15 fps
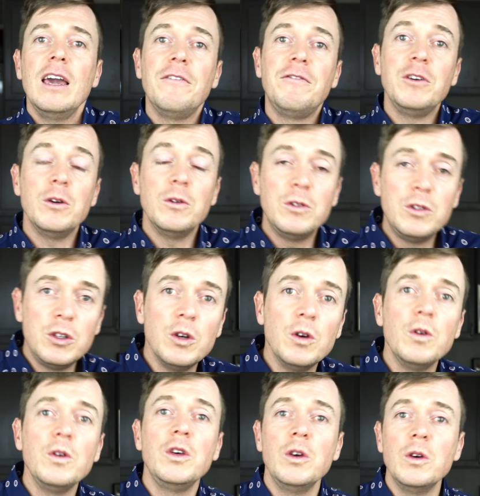If you
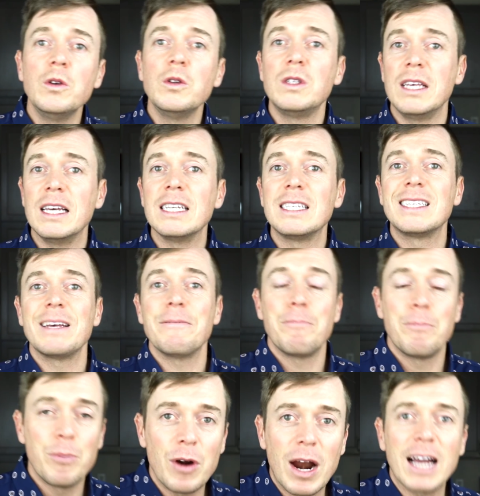do use this
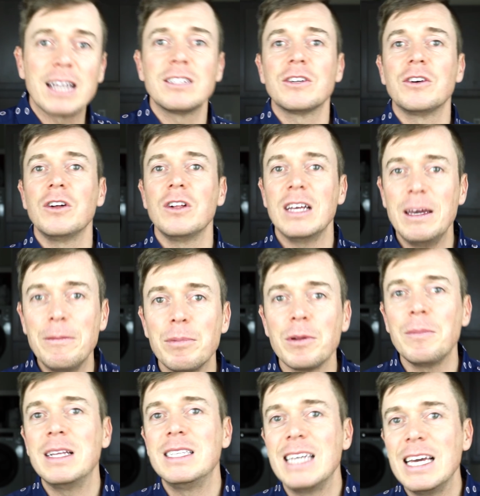practical
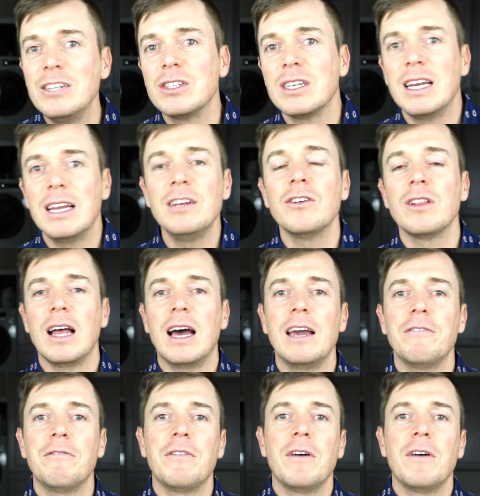implementation in your life